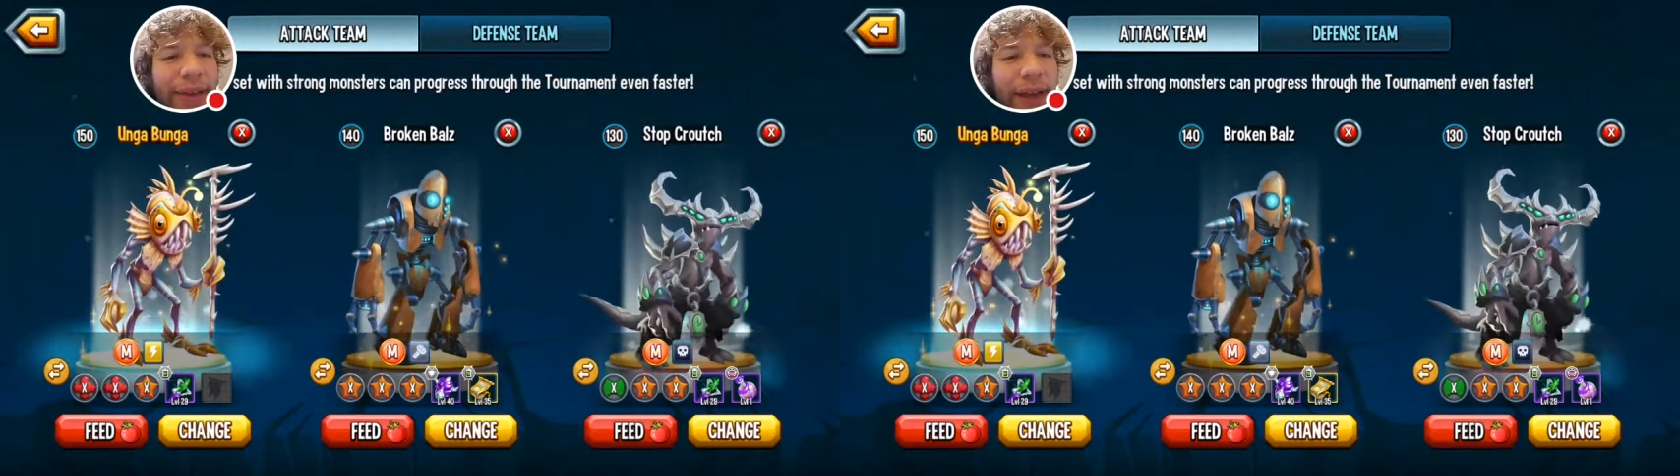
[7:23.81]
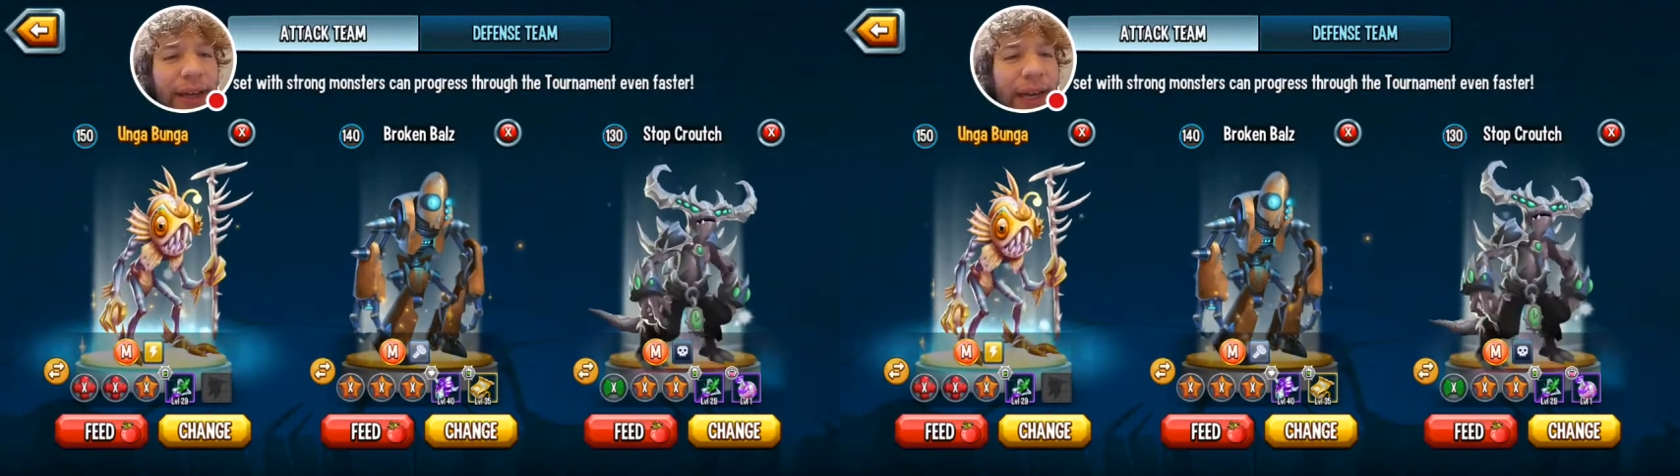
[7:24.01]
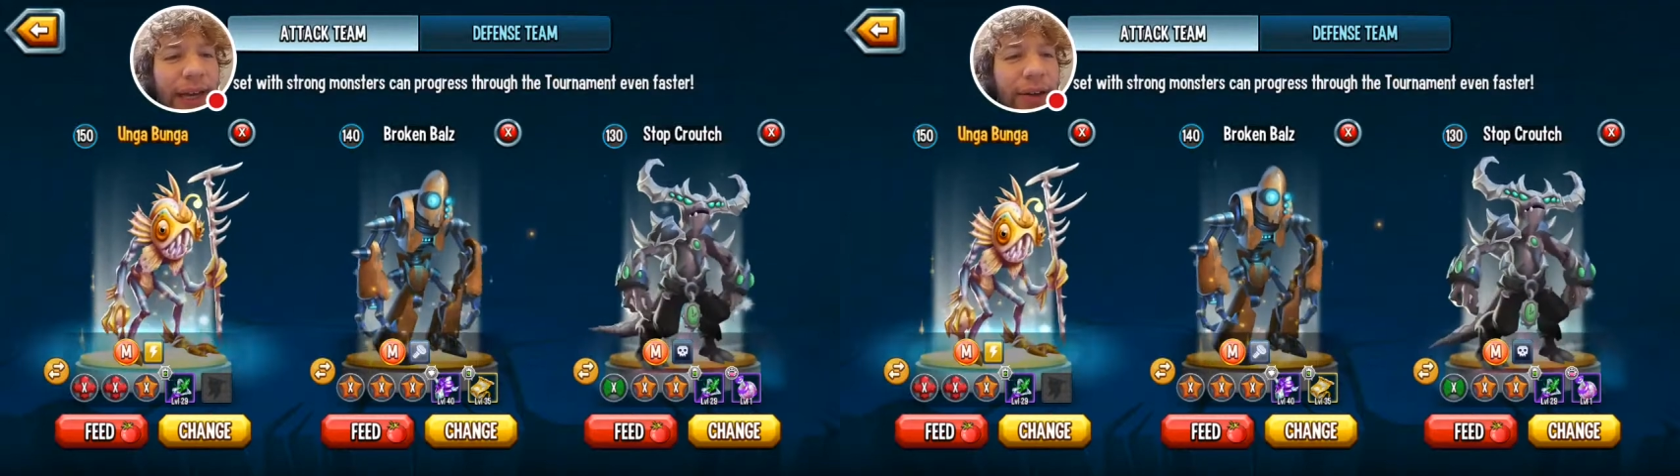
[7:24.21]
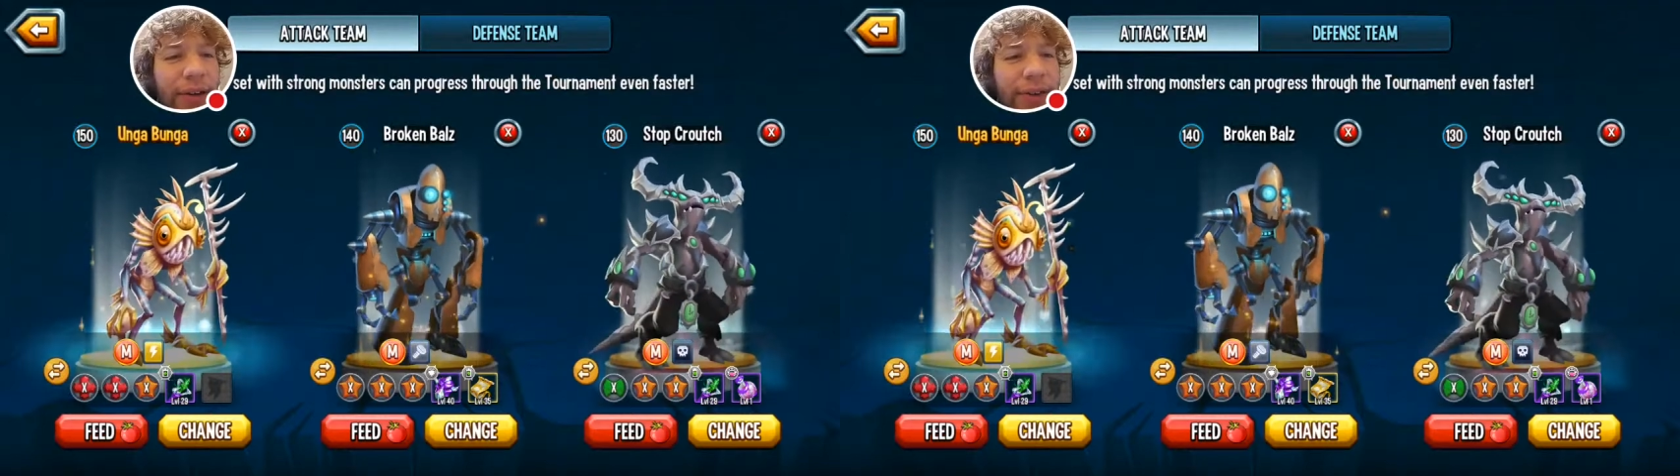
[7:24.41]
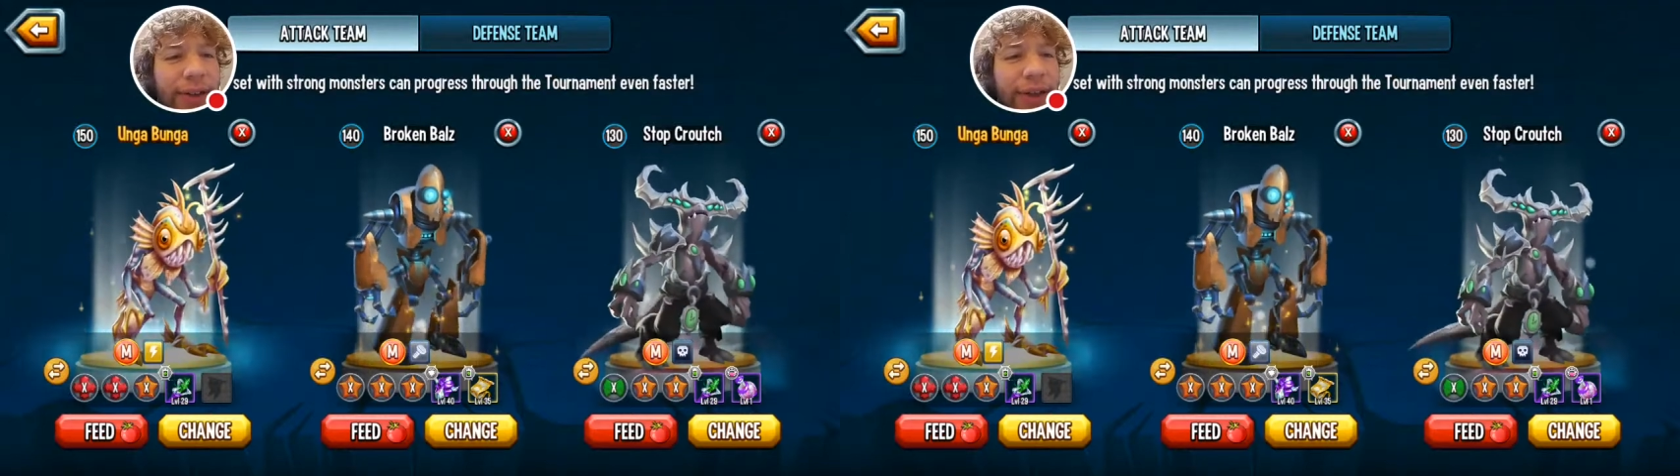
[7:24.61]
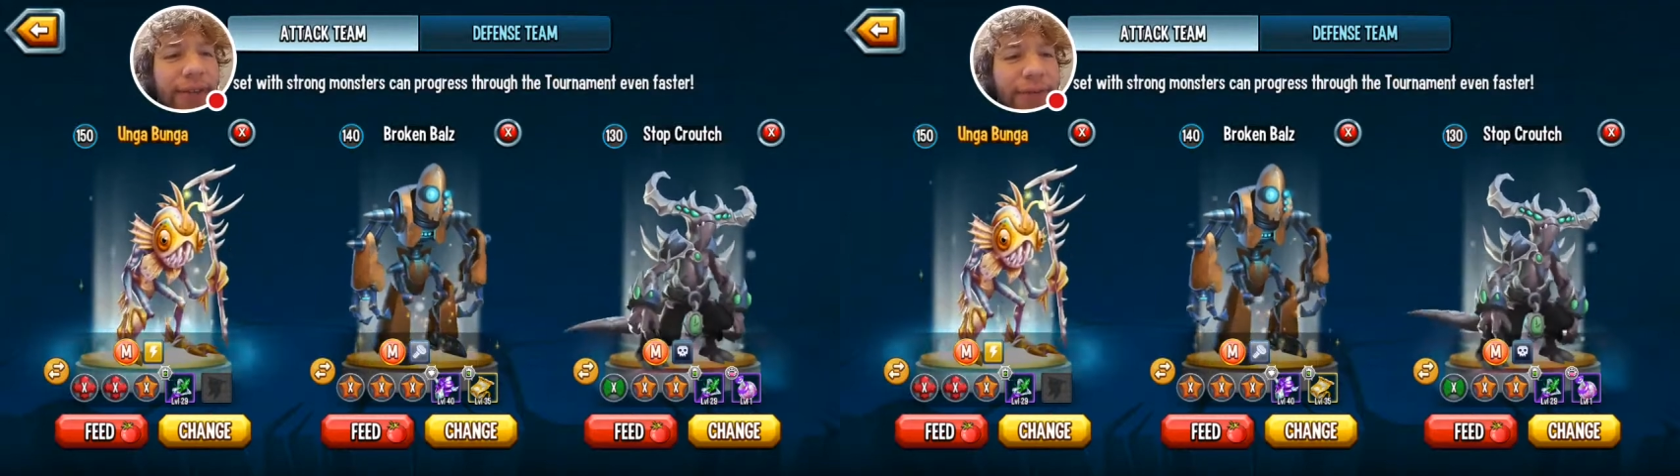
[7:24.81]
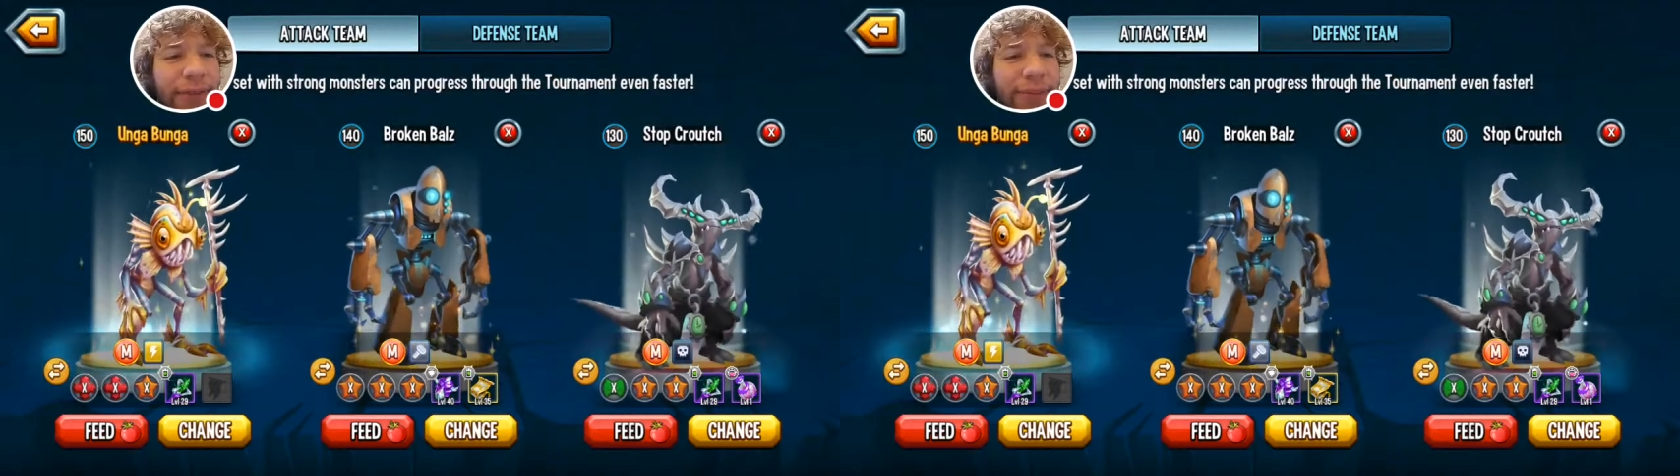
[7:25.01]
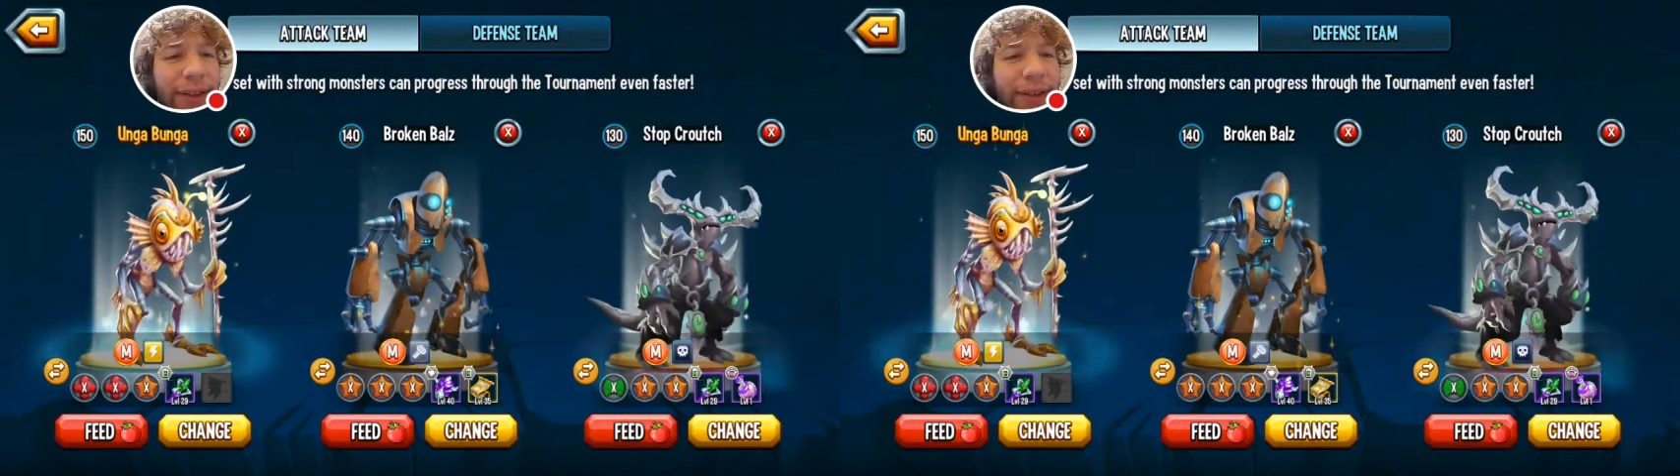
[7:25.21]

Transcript: I'd alternate for my